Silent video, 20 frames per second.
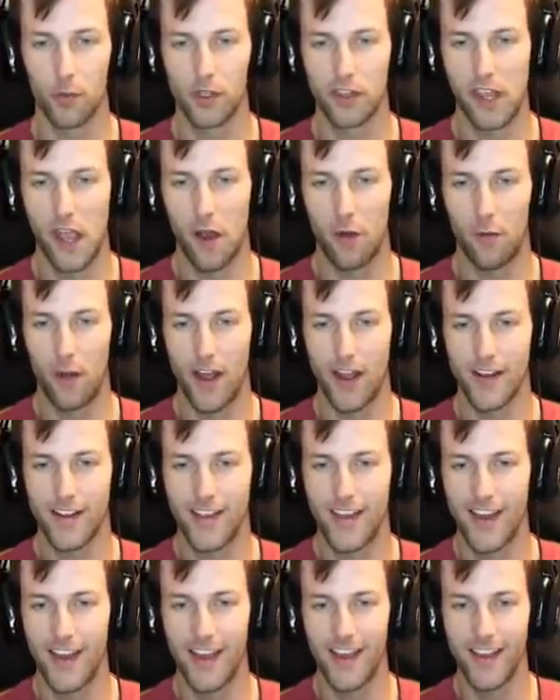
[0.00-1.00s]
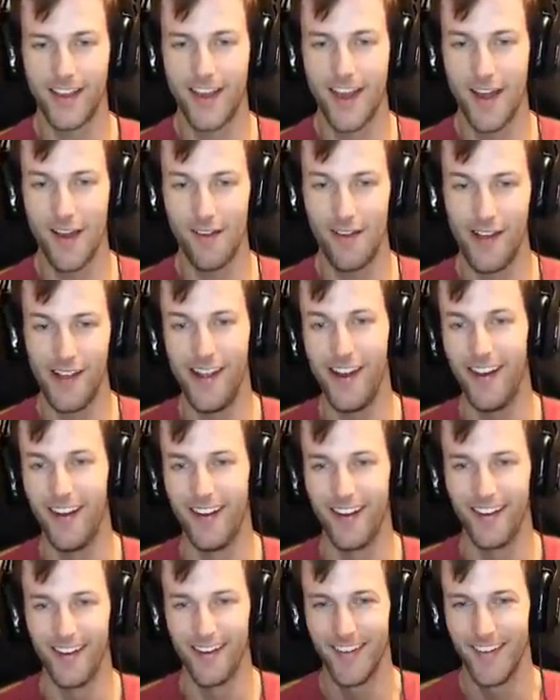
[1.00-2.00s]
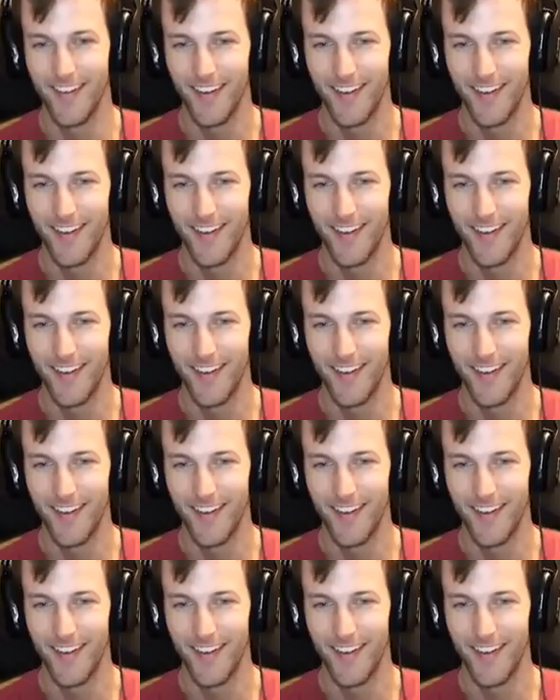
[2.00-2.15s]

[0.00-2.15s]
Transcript: with that red key? Come here.